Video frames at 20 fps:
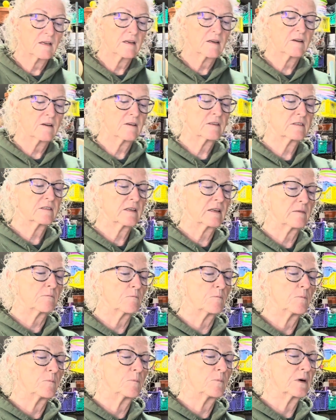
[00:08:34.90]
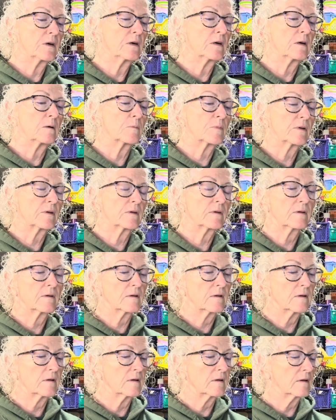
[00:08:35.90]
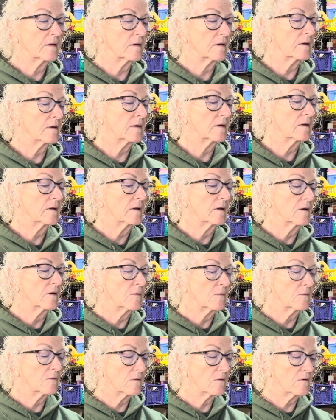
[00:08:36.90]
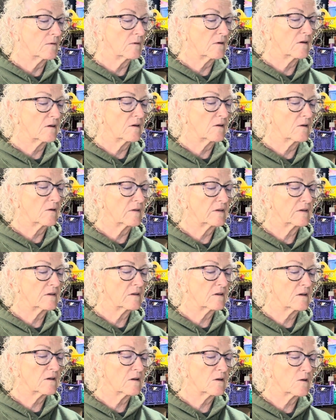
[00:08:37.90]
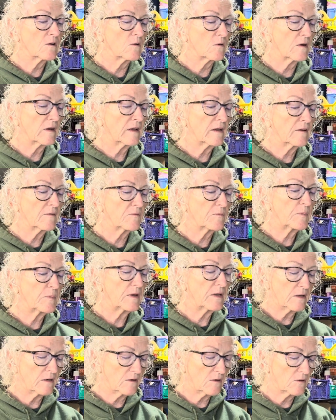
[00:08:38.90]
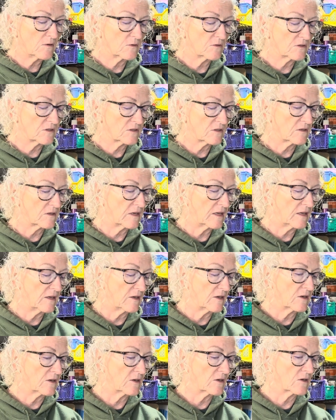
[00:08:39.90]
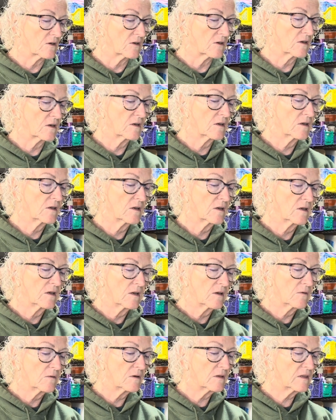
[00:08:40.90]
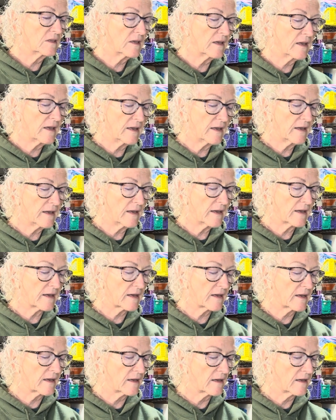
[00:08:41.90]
There is a bump. Well, oh no, I have pinholes on here. What the heck?